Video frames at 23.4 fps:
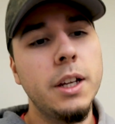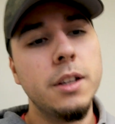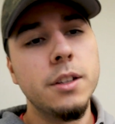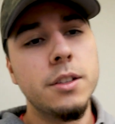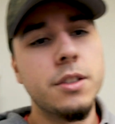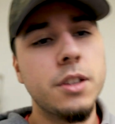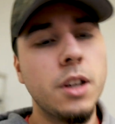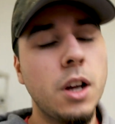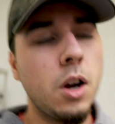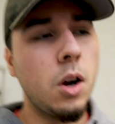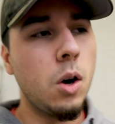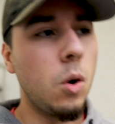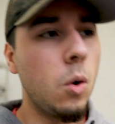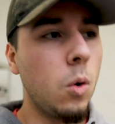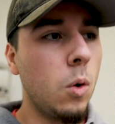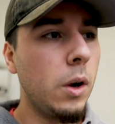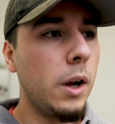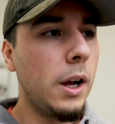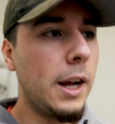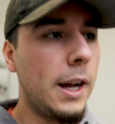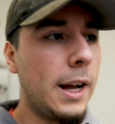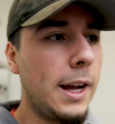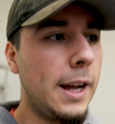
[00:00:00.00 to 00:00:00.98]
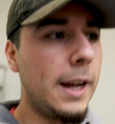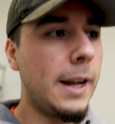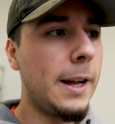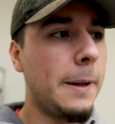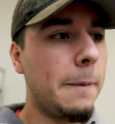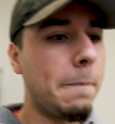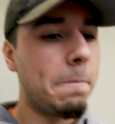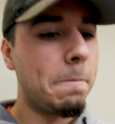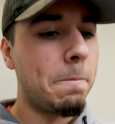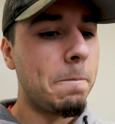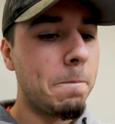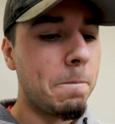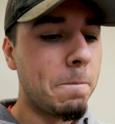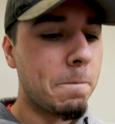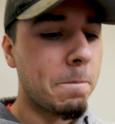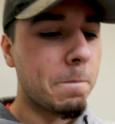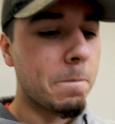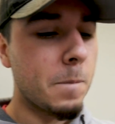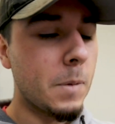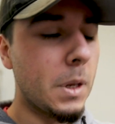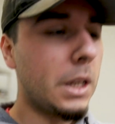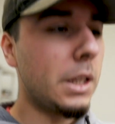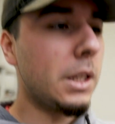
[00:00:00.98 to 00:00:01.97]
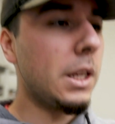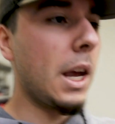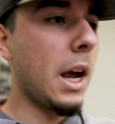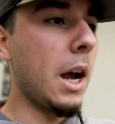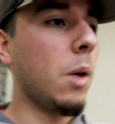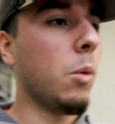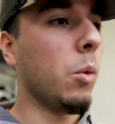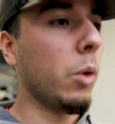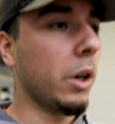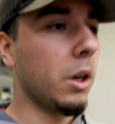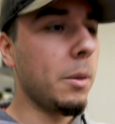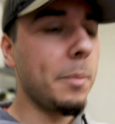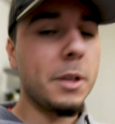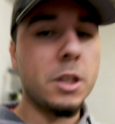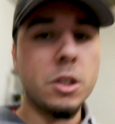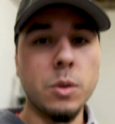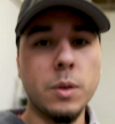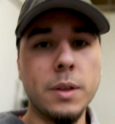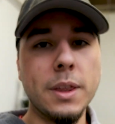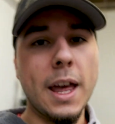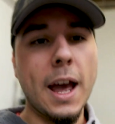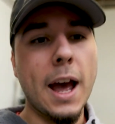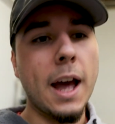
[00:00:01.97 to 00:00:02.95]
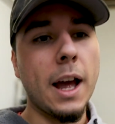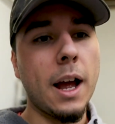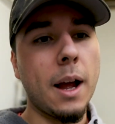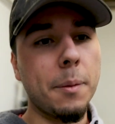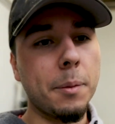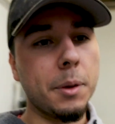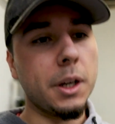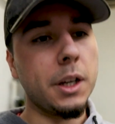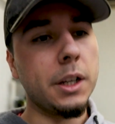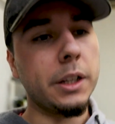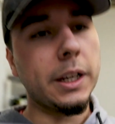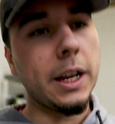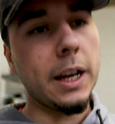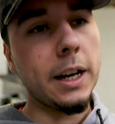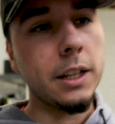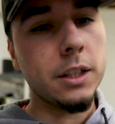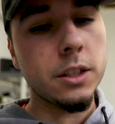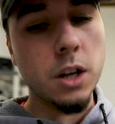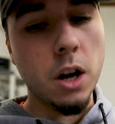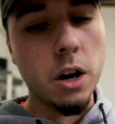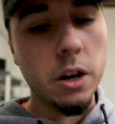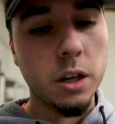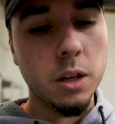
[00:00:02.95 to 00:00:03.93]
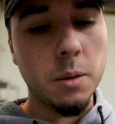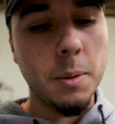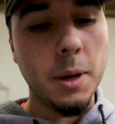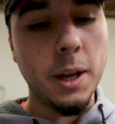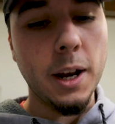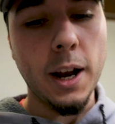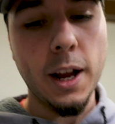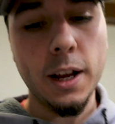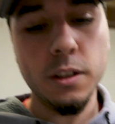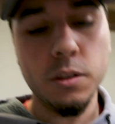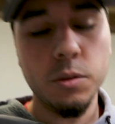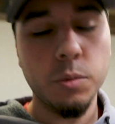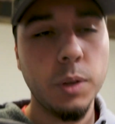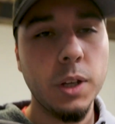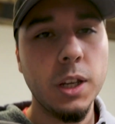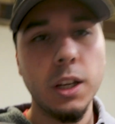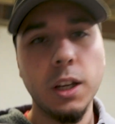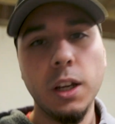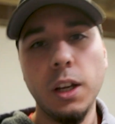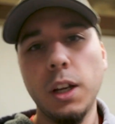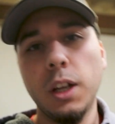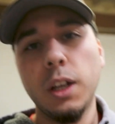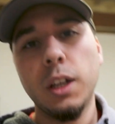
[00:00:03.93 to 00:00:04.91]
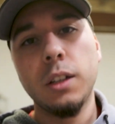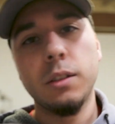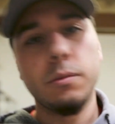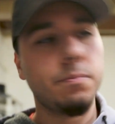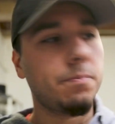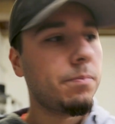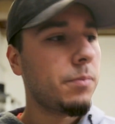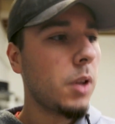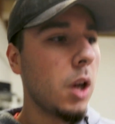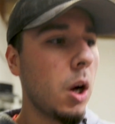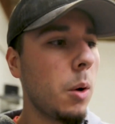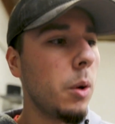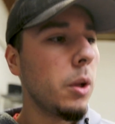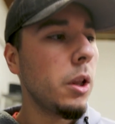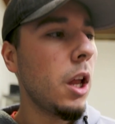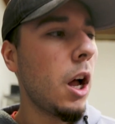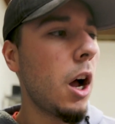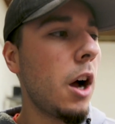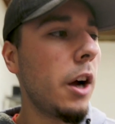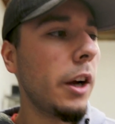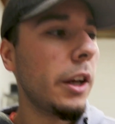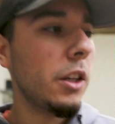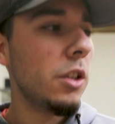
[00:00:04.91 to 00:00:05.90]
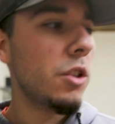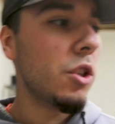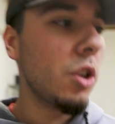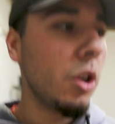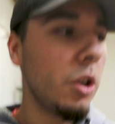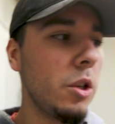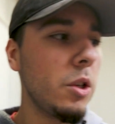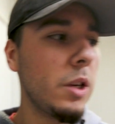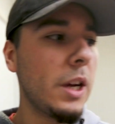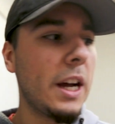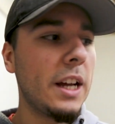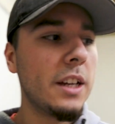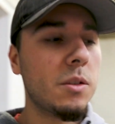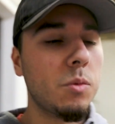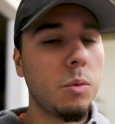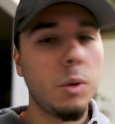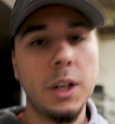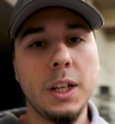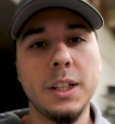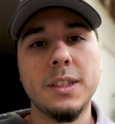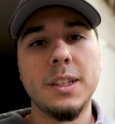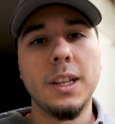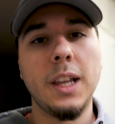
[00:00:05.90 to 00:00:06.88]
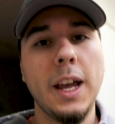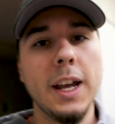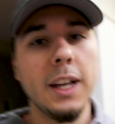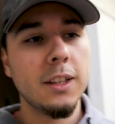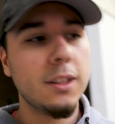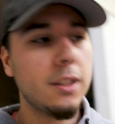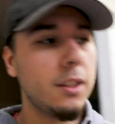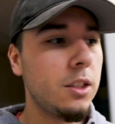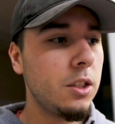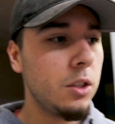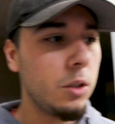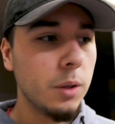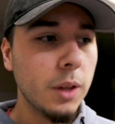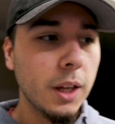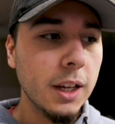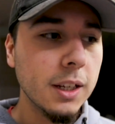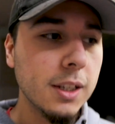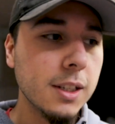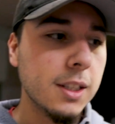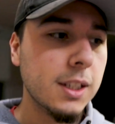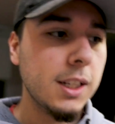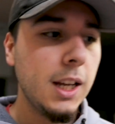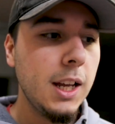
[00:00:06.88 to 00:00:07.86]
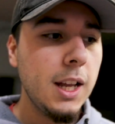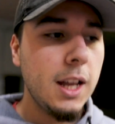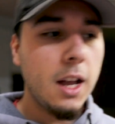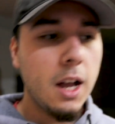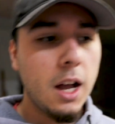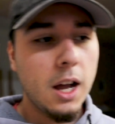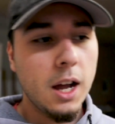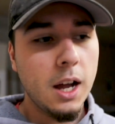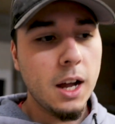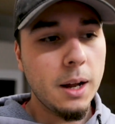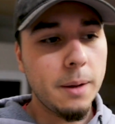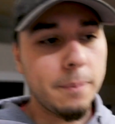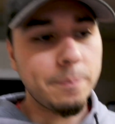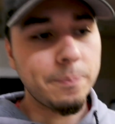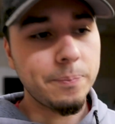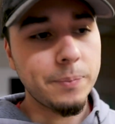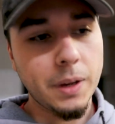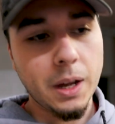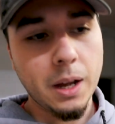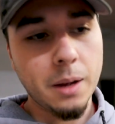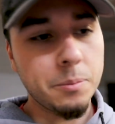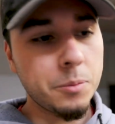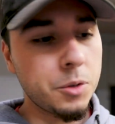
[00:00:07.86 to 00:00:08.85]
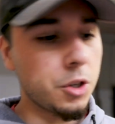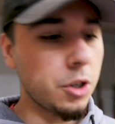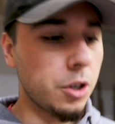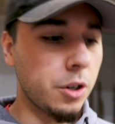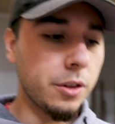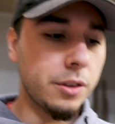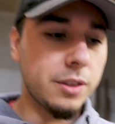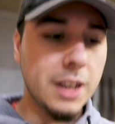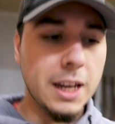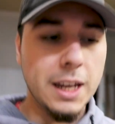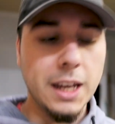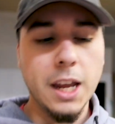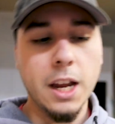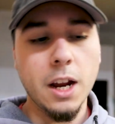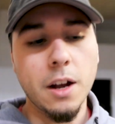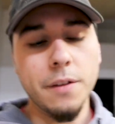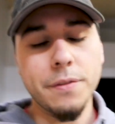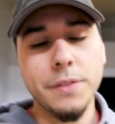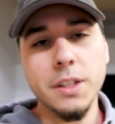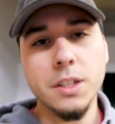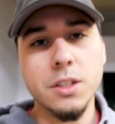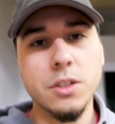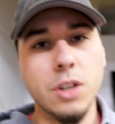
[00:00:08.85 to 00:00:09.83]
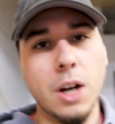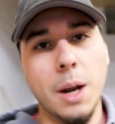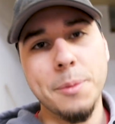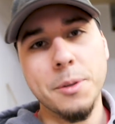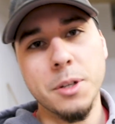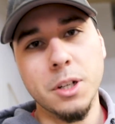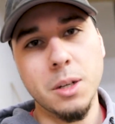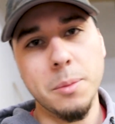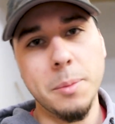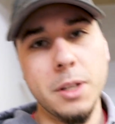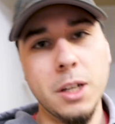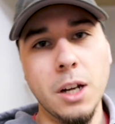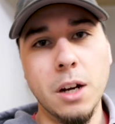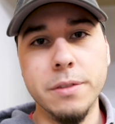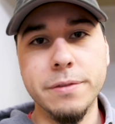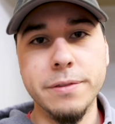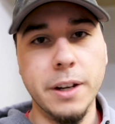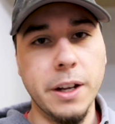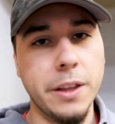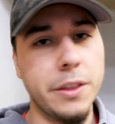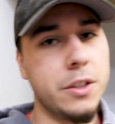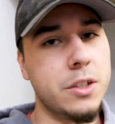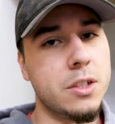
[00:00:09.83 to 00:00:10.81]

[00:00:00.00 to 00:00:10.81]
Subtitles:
So yeah, we're gonna be doing that. I'm gonna kind of document as we go along and show you guys what it's like to do this. I'm sure taking off these stripes are gonna be no fun.